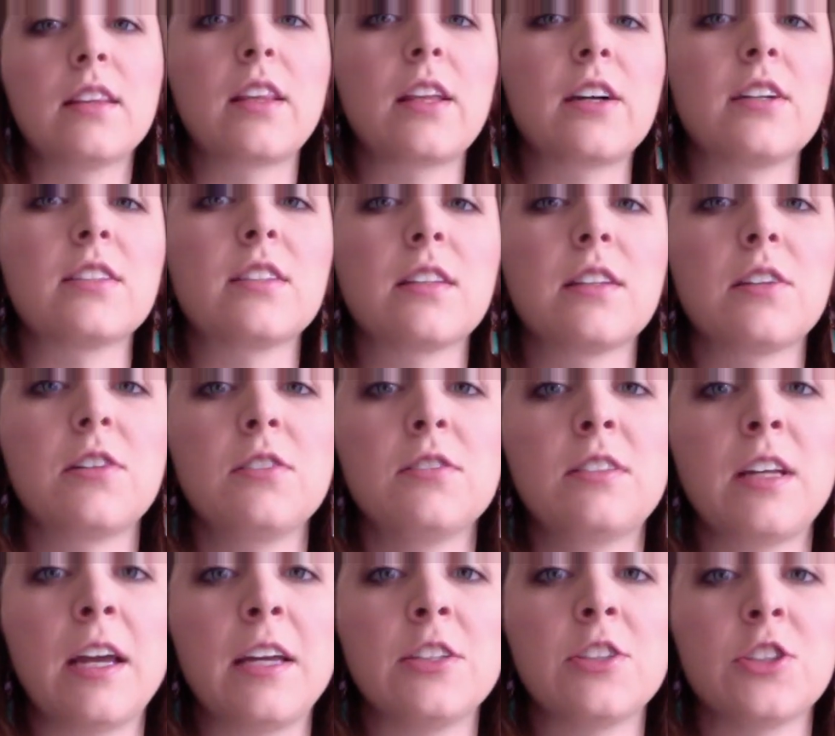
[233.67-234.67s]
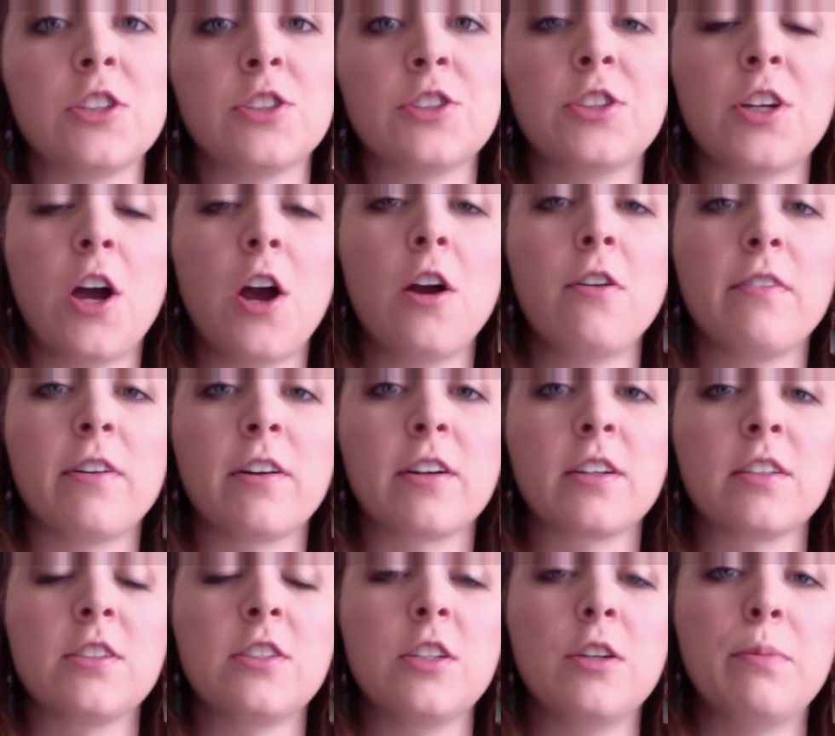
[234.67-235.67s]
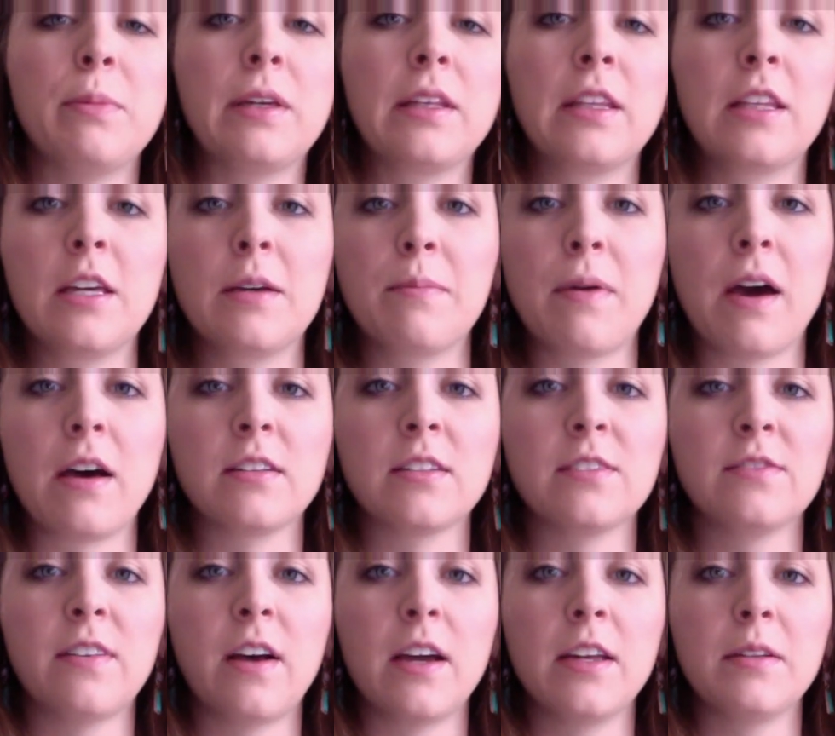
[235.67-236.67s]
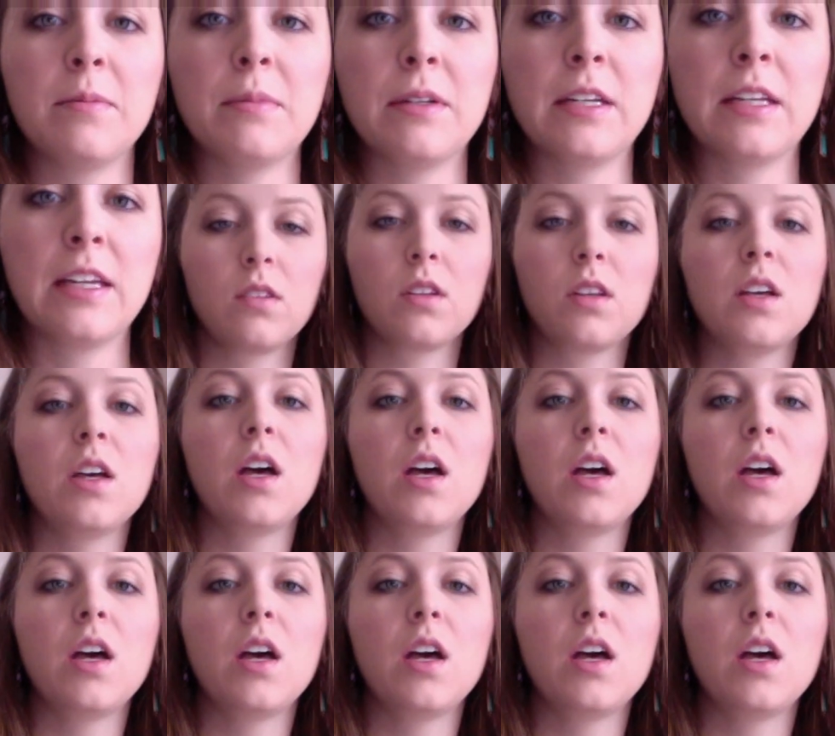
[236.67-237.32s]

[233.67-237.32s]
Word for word: There's little danger to overconsuming the amount of vitamin E.